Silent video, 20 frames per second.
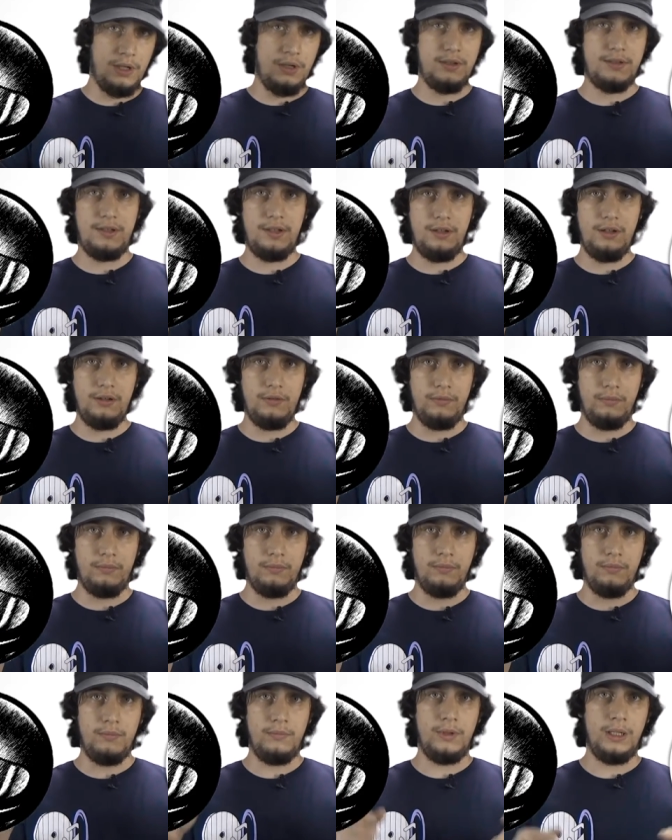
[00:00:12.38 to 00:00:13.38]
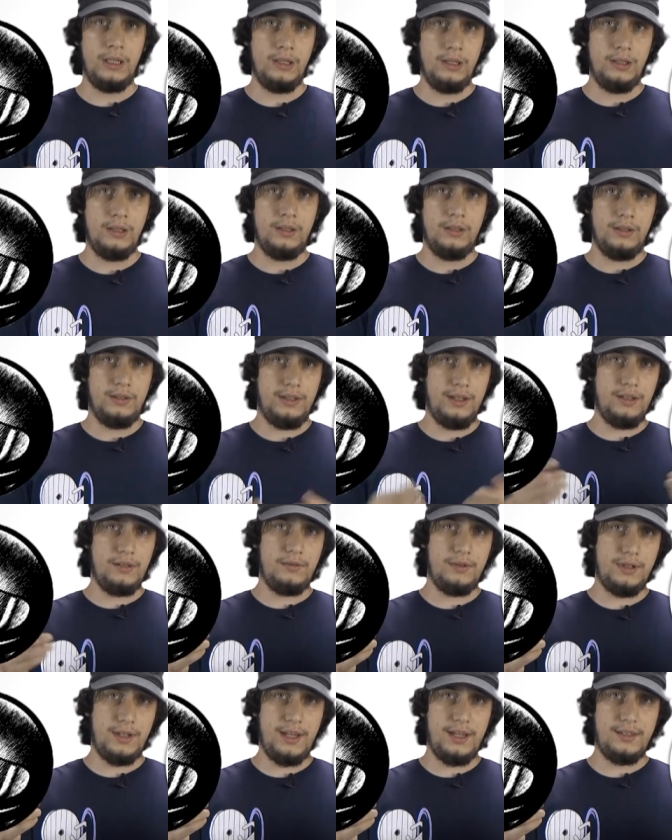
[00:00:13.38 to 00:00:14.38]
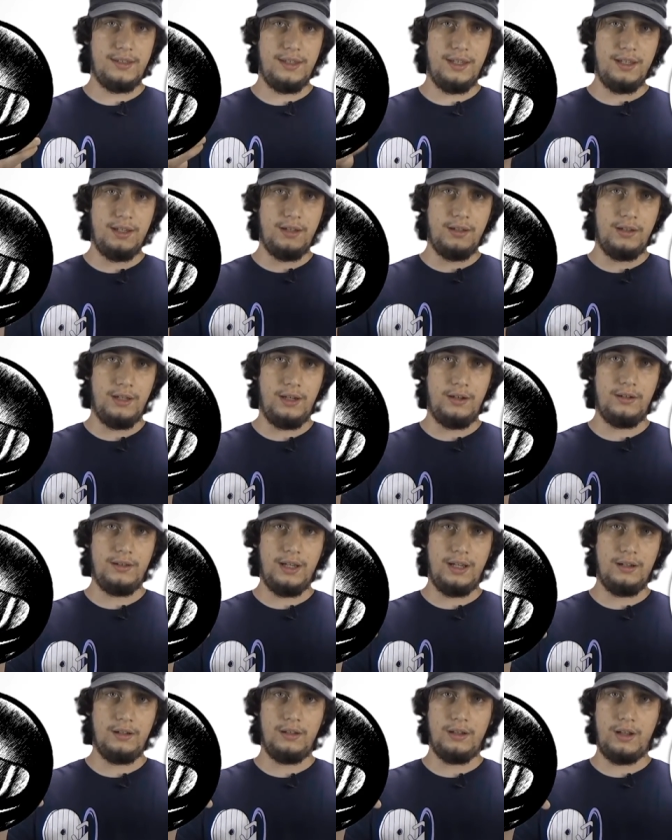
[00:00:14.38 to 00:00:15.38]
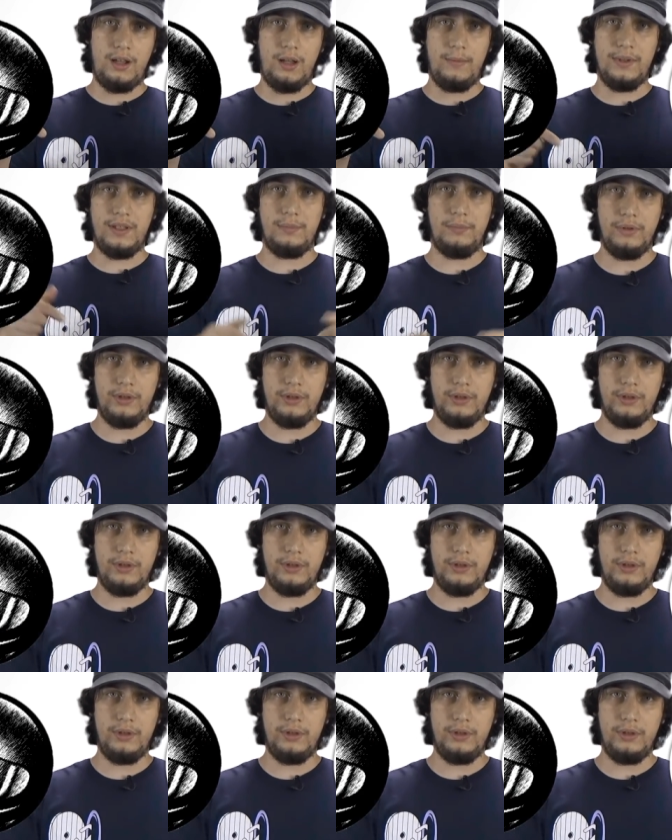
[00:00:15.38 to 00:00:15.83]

here's the new. Tell us what you guys think here down in the comments